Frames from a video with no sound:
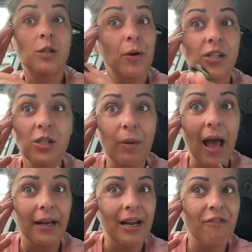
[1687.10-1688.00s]
this person's
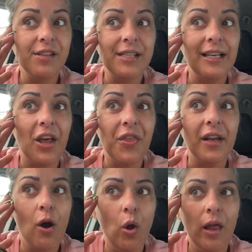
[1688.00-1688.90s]
blind, never seen
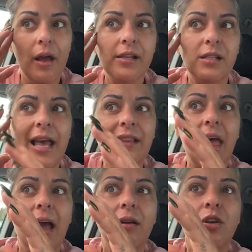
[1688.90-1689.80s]
nothing their whole, it's
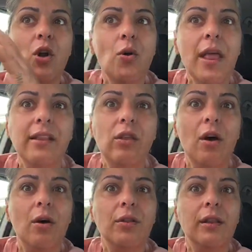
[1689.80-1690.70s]
like that, you know, like
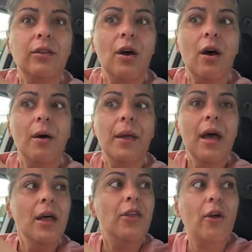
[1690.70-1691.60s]
the
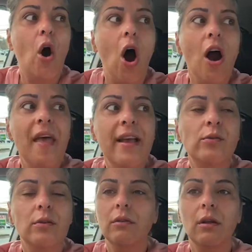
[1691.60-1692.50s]
car that
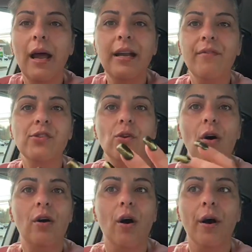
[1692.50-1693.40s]
you, I never
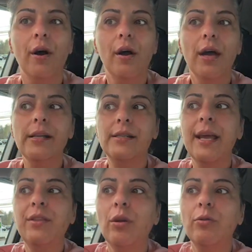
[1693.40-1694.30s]
saw a car, it's
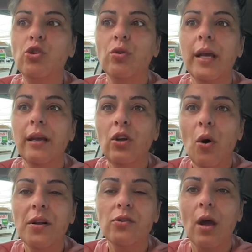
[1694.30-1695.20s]
like the tree, you
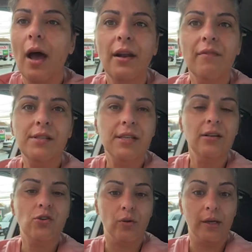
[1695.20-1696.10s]
know, I never
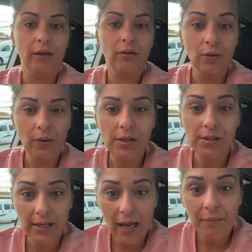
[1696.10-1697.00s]
seen a tree, do you
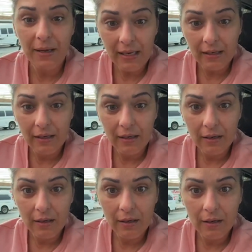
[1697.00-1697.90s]
understand me?
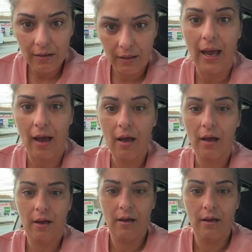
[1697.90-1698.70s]
Yeah.